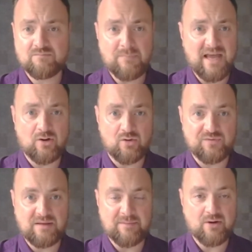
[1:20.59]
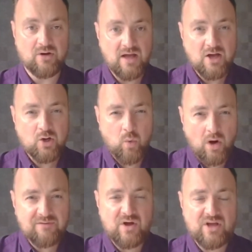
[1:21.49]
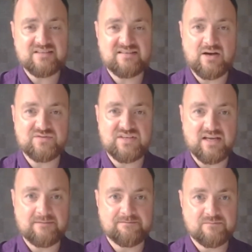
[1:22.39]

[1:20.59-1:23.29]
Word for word: male or female, qualify yourselves in